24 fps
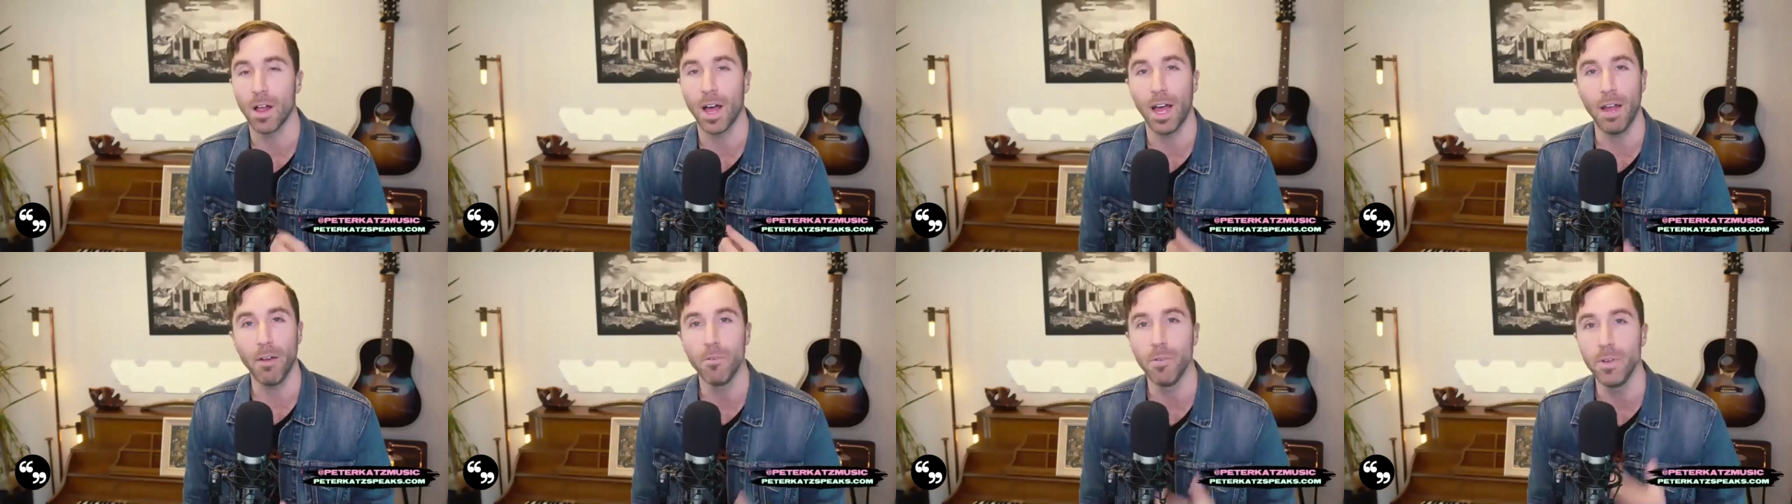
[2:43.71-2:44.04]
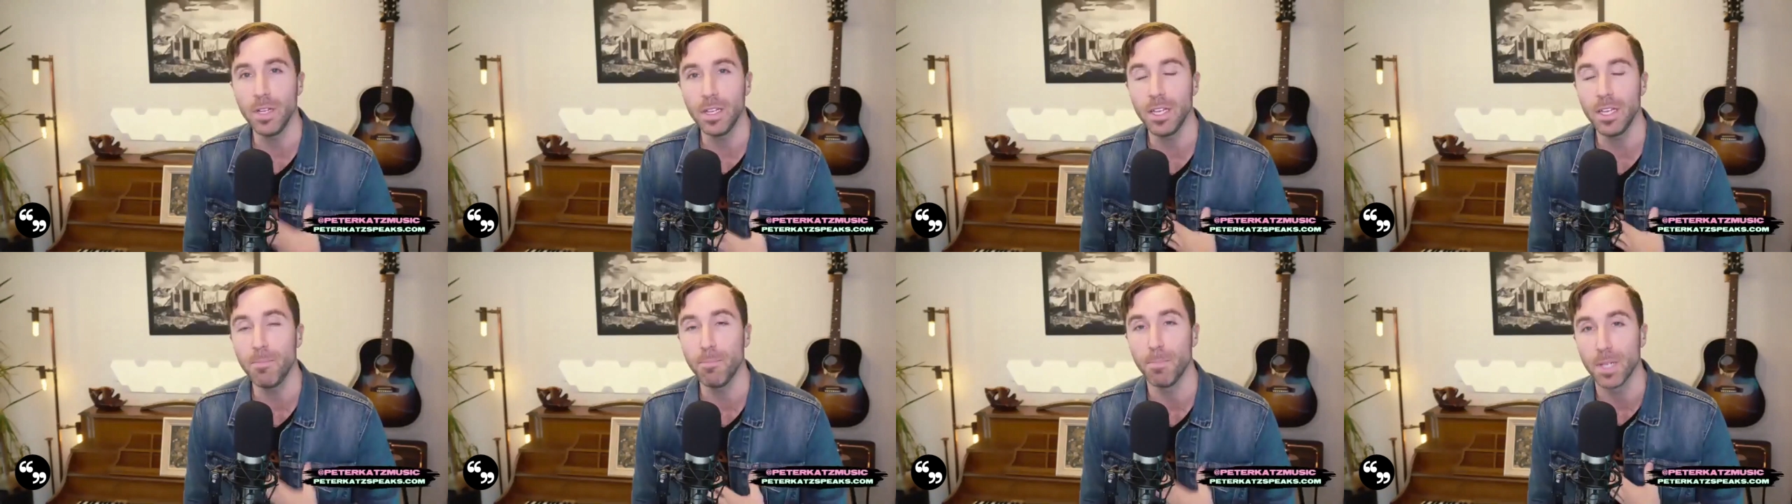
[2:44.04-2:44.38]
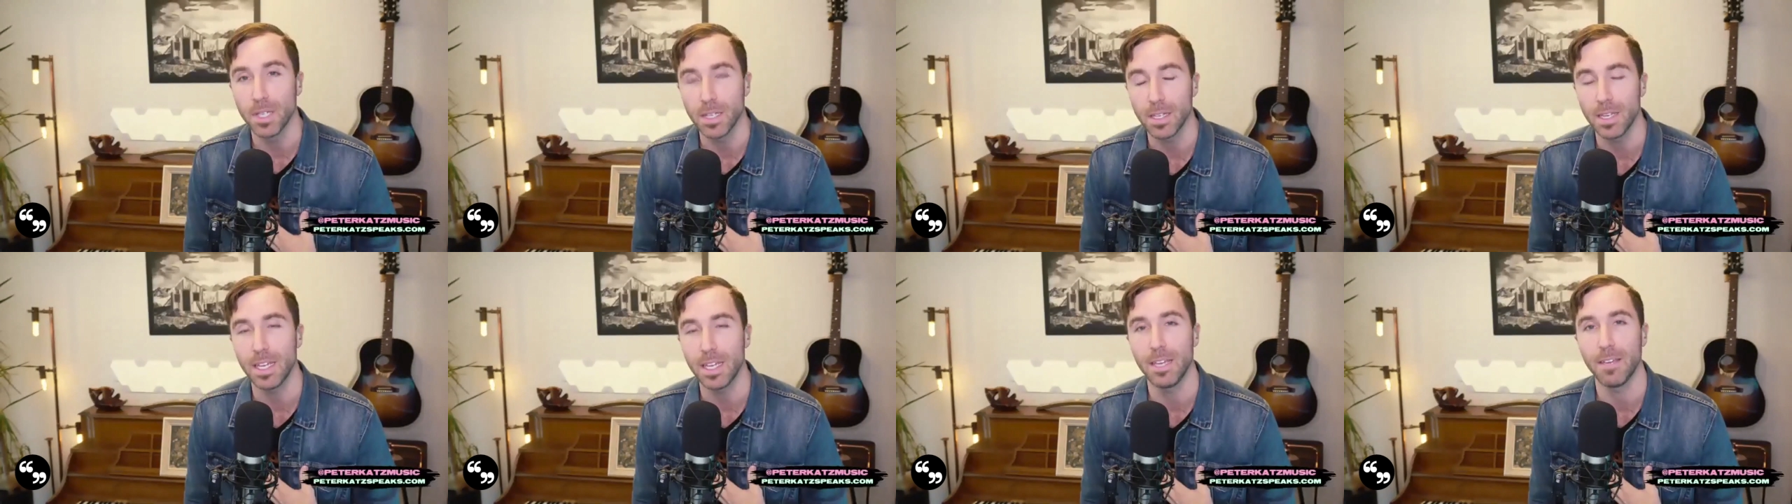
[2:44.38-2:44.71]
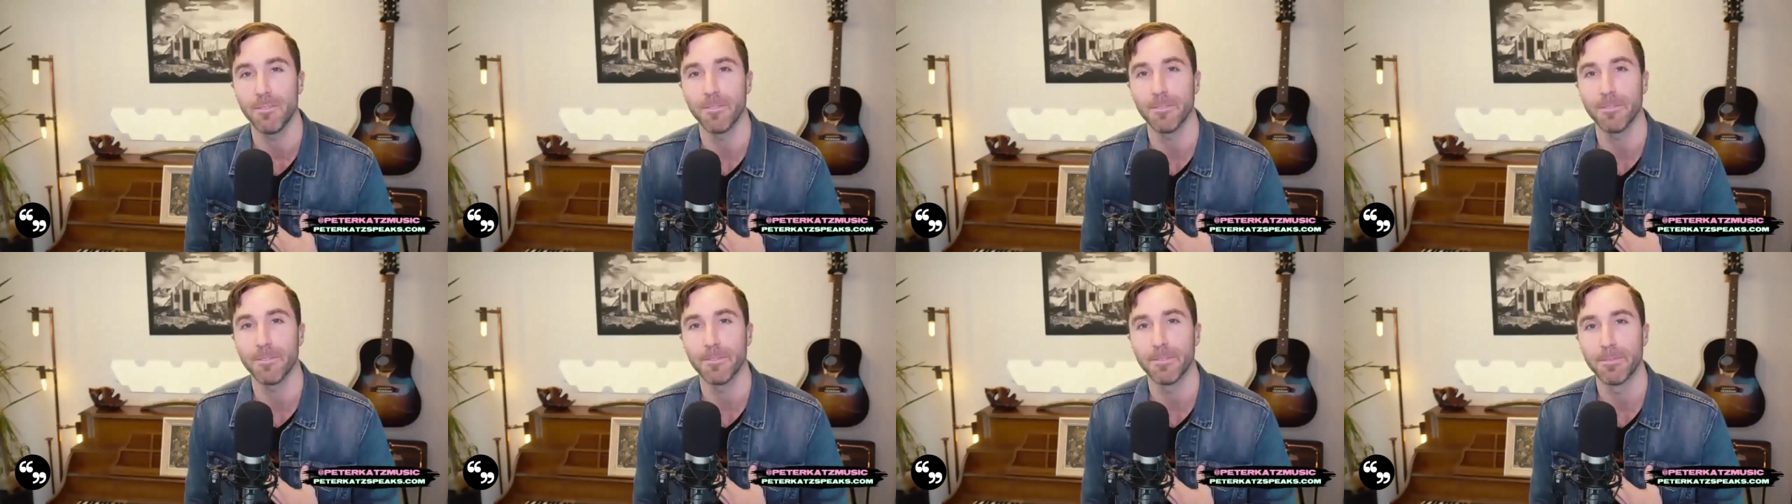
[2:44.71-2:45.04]
I really believe,
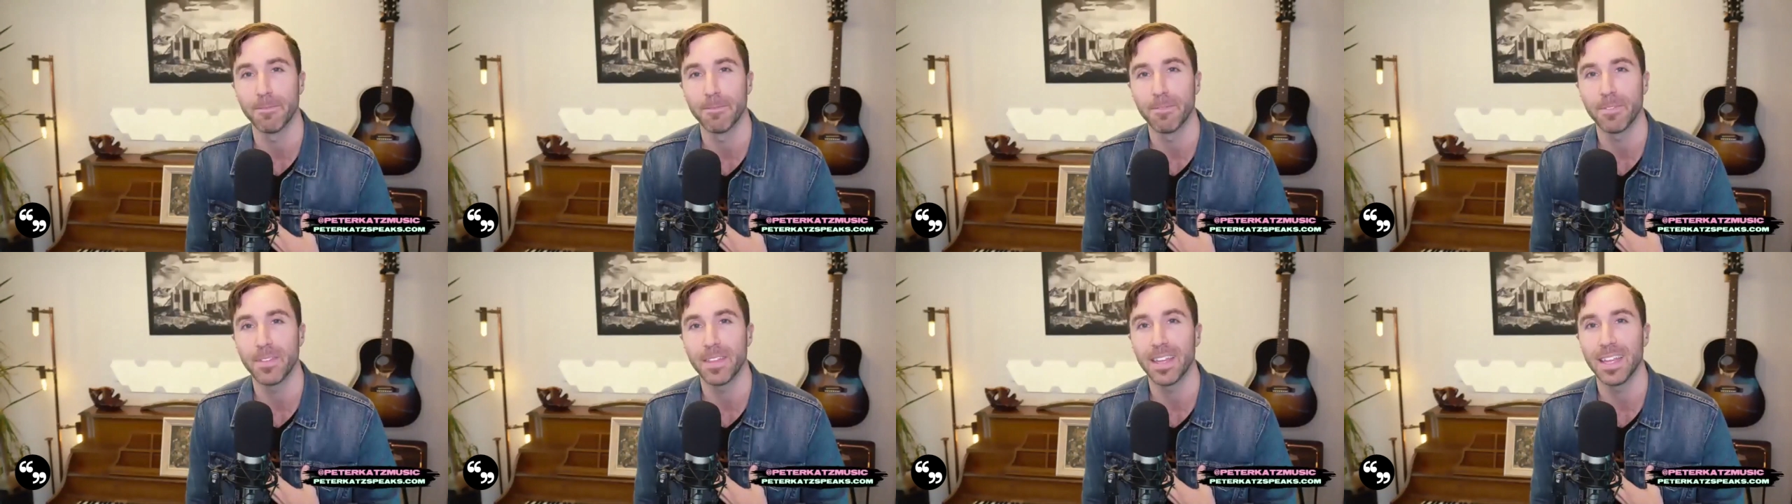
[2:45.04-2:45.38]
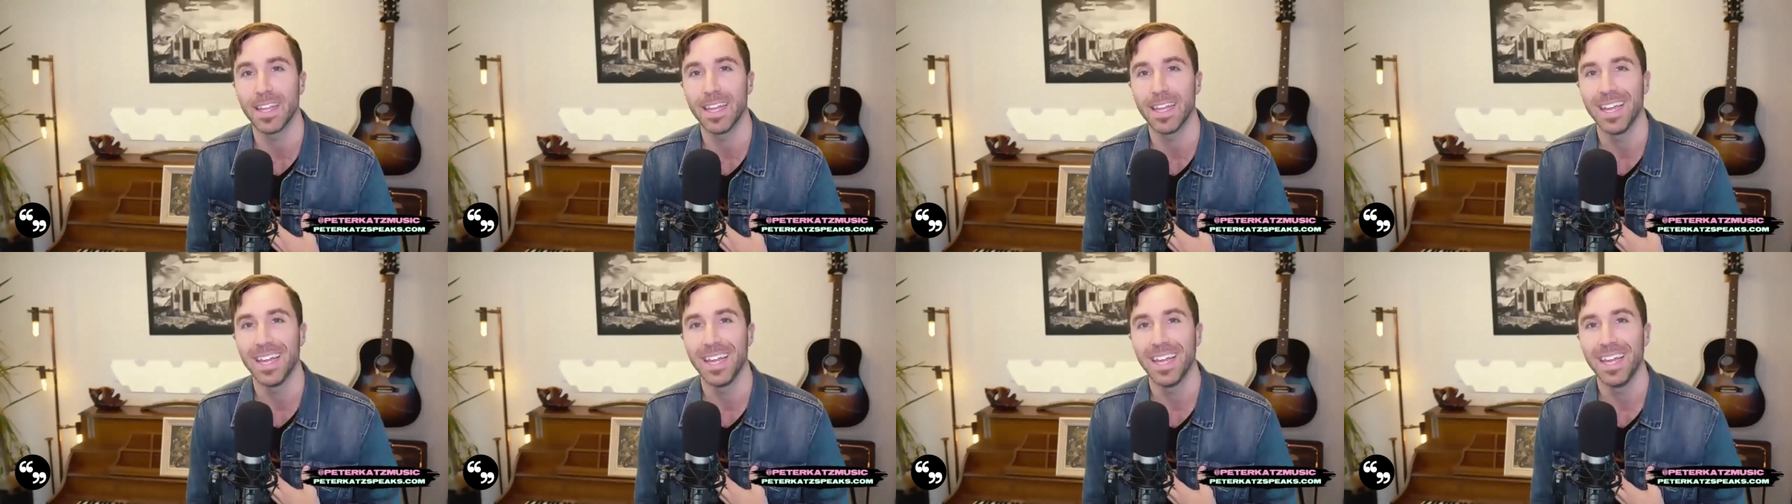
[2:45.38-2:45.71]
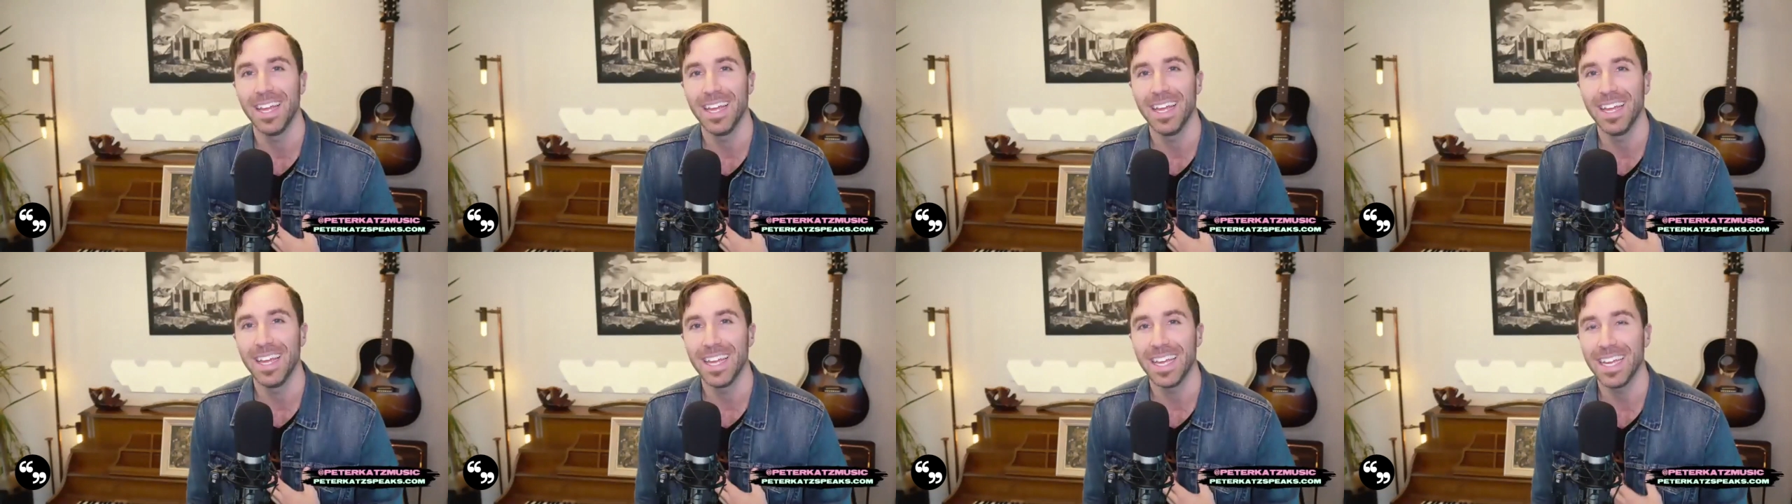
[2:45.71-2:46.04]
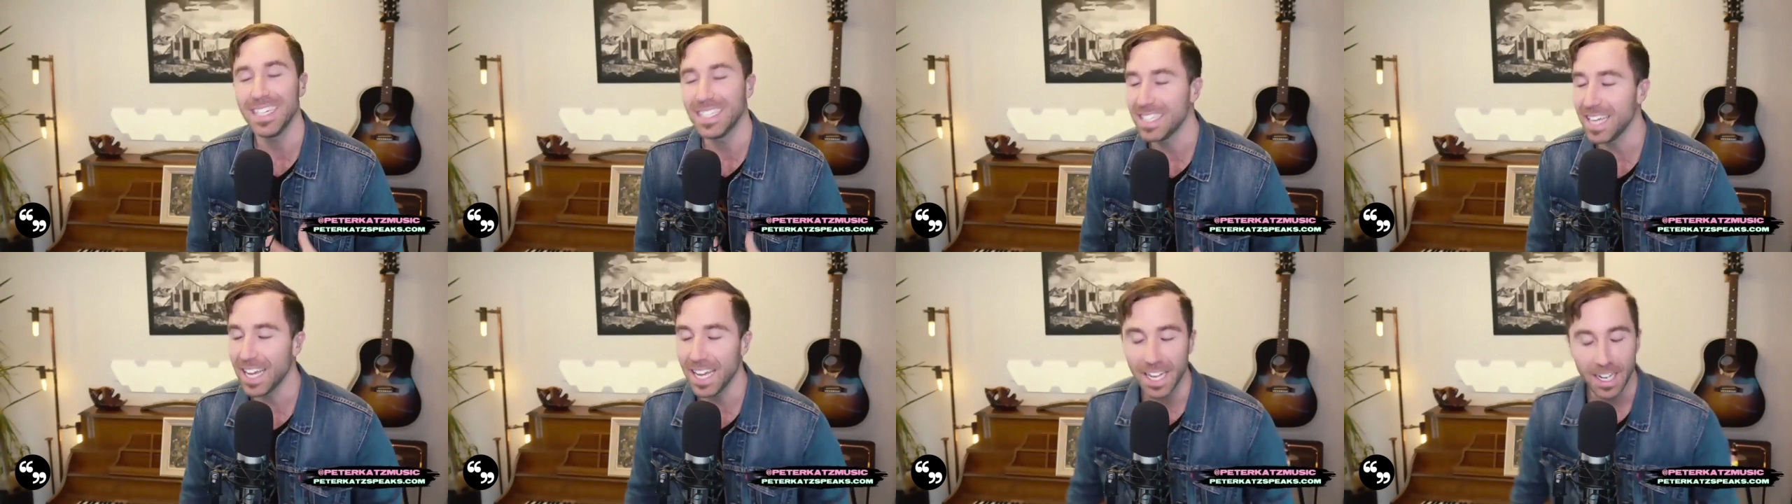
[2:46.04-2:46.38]

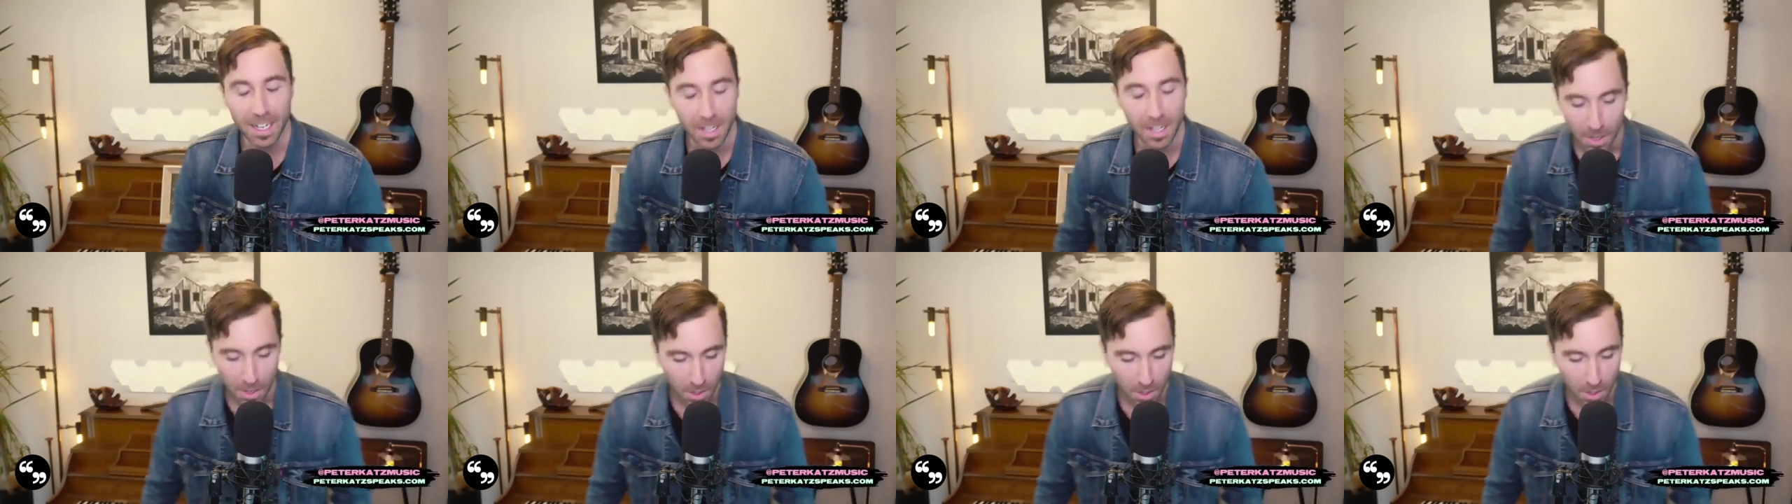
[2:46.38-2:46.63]
is that